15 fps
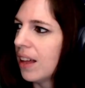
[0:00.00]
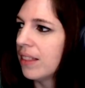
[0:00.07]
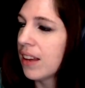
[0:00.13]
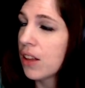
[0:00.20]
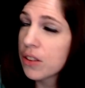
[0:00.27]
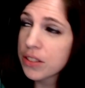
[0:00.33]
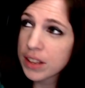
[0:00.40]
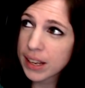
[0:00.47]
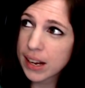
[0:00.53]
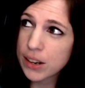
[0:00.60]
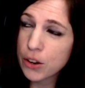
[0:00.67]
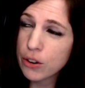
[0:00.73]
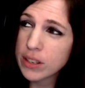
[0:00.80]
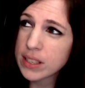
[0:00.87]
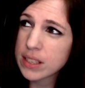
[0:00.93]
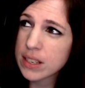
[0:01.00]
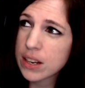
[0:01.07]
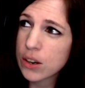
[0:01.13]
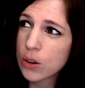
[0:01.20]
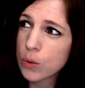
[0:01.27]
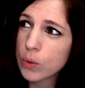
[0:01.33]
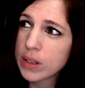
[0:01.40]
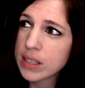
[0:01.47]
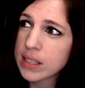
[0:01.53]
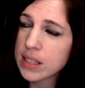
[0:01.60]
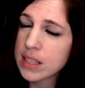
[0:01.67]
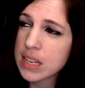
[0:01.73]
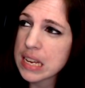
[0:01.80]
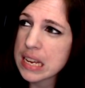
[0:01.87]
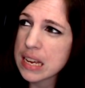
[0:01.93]
The other thing I noticed in here was
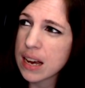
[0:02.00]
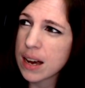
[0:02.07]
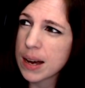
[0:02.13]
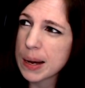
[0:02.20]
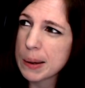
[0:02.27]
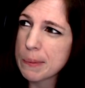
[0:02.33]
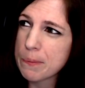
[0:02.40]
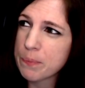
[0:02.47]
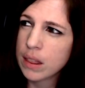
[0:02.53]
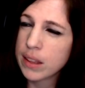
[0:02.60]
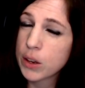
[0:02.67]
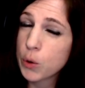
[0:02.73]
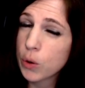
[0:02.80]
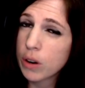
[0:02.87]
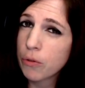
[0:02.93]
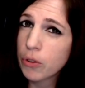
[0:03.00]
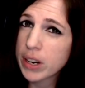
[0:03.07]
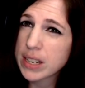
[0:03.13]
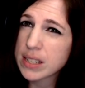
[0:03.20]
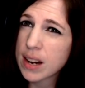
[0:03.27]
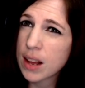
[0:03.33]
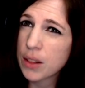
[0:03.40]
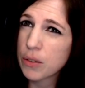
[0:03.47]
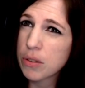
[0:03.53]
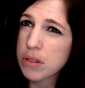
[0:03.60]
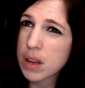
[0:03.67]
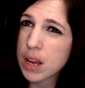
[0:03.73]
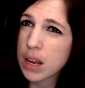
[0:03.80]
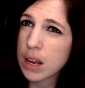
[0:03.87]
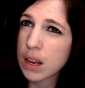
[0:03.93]
the Corey Freakin' Taylor
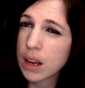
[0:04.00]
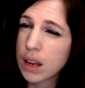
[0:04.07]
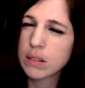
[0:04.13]
thing.